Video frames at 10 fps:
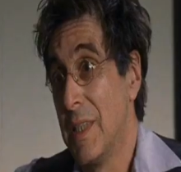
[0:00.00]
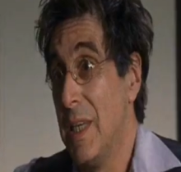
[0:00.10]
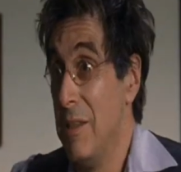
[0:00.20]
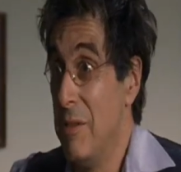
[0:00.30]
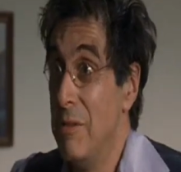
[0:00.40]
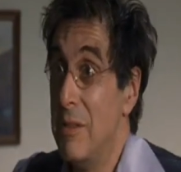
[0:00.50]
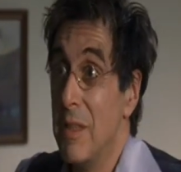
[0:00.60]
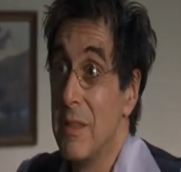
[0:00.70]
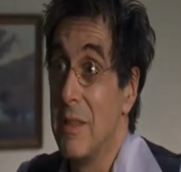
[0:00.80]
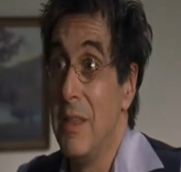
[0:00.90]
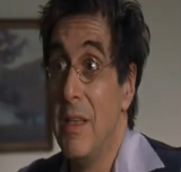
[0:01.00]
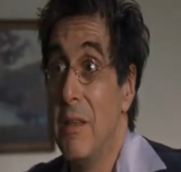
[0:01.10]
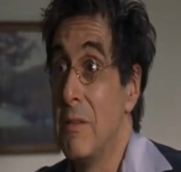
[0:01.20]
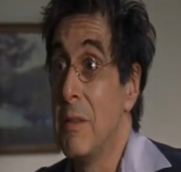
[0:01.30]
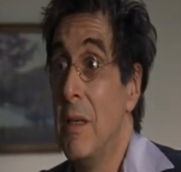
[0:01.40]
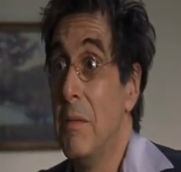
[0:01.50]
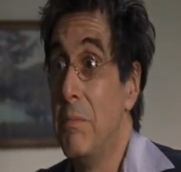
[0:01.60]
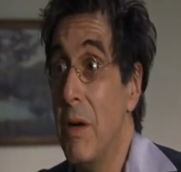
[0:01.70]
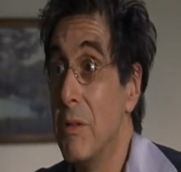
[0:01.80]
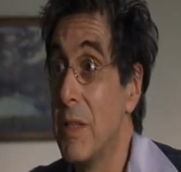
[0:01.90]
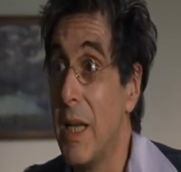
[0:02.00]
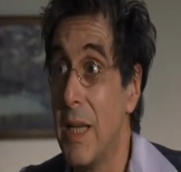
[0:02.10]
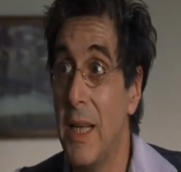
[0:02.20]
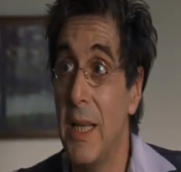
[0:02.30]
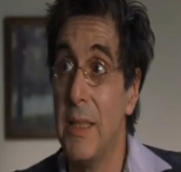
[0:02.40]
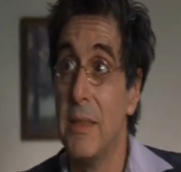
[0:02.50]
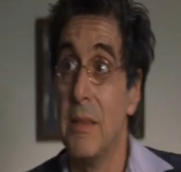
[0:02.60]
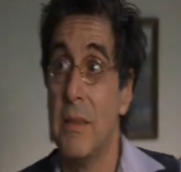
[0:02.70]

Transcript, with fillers: Can you just see those post headlines?